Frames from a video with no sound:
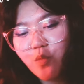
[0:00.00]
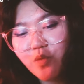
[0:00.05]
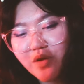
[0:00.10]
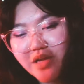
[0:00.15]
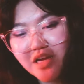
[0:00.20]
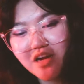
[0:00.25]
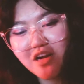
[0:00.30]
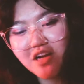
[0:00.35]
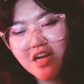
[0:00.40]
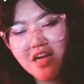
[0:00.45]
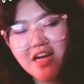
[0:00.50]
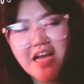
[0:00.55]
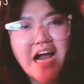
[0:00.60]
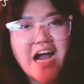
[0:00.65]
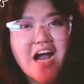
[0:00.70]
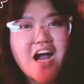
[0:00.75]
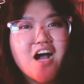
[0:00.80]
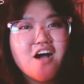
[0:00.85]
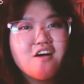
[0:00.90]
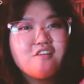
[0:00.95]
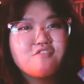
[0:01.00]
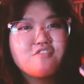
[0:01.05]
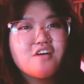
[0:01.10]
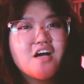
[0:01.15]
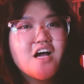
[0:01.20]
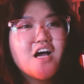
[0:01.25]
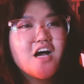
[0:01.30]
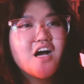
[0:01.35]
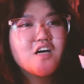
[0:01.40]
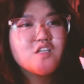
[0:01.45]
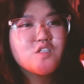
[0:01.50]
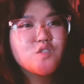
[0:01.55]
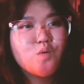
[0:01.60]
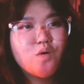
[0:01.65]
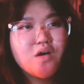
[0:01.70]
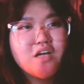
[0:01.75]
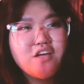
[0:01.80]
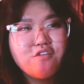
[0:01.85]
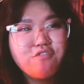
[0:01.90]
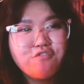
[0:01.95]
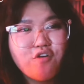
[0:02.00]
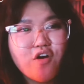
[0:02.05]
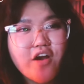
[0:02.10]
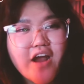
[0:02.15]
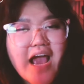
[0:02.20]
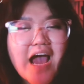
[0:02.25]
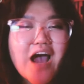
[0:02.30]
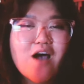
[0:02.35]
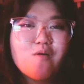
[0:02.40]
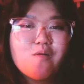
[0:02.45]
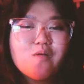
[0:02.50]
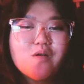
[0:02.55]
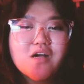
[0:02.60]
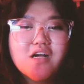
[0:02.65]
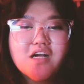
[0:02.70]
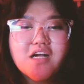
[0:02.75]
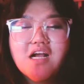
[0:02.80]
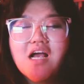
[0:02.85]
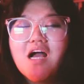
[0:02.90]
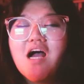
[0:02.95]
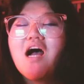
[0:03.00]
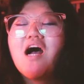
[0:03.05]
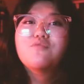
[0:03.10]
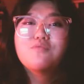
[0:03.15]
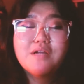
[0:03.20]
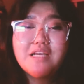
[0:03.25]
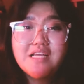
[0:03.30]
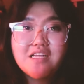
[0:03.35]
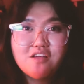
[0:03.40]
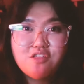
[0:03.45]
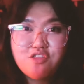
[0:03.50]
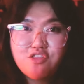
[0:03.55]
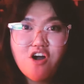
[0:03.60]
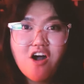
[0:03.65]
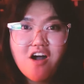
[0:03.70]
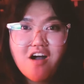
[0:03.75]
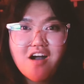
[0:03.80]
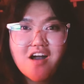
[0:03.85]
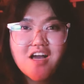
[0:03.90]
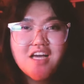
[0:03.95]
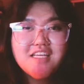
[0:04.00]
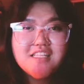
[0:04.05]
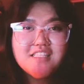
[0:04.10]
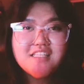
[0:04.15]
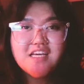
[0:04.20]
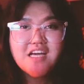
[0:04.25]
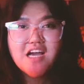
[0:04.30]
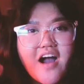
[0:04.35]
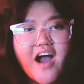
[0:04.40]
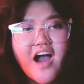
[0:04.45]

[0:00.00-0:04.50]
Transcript: we are gonna have a 24-hour readathon.